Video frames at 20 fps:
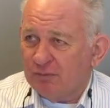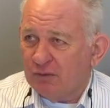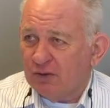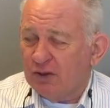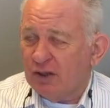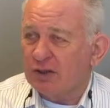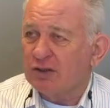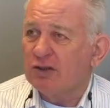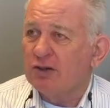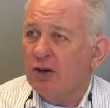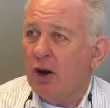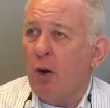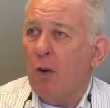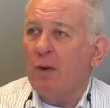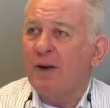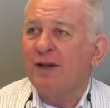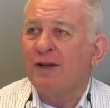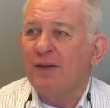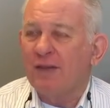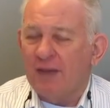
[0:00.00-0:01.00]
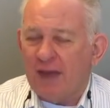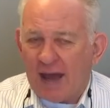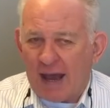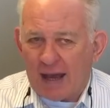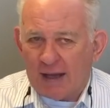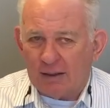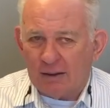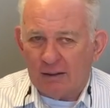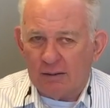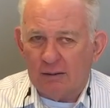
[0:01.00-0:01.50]
just knowing
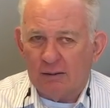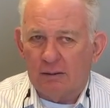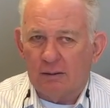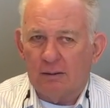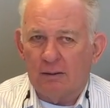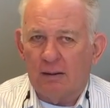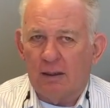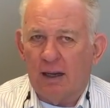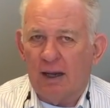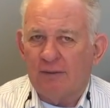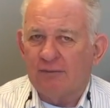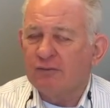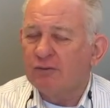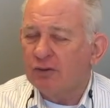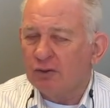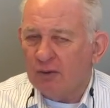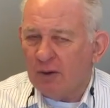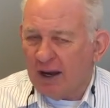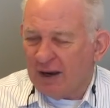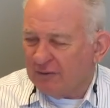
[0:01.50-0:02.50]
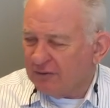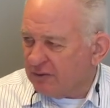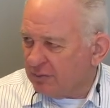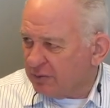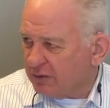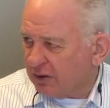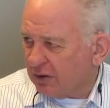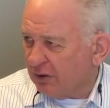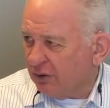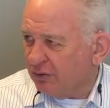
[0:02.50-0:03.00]
that I do have some
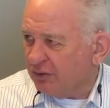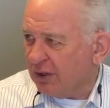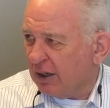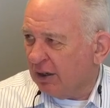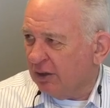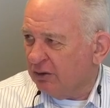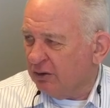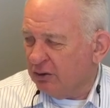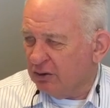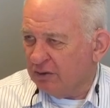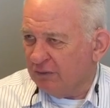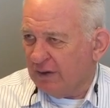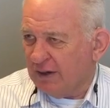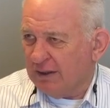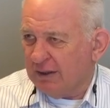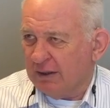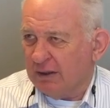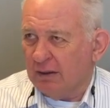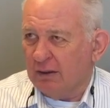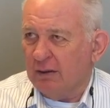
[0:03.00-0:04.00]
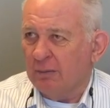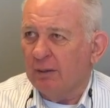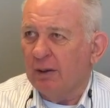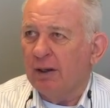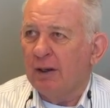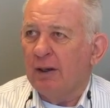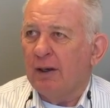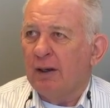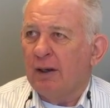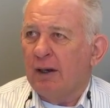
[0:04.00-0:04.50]
skills I could use if I needed them,
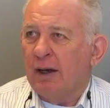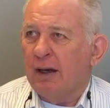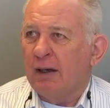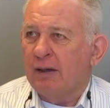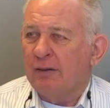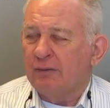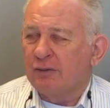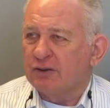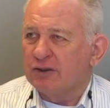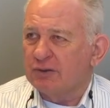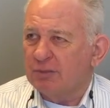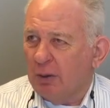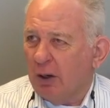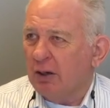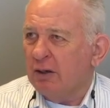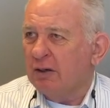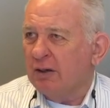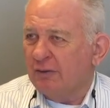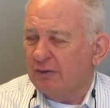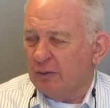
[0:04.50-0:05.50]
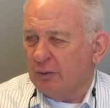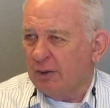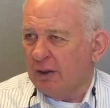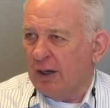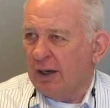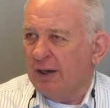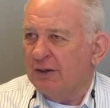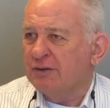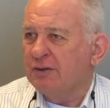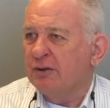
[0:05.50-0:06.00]
and if you're smart enough to
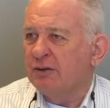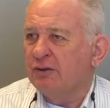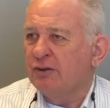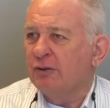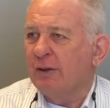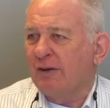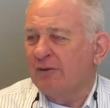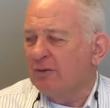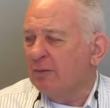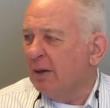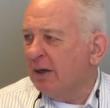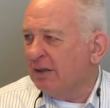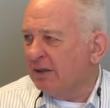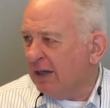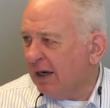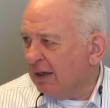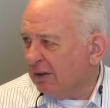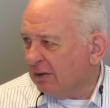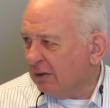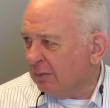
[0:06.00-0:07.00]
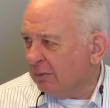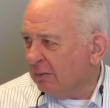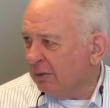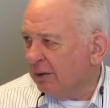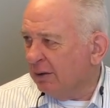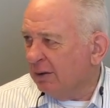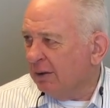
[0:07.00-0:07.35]
realize you do have to maintain them.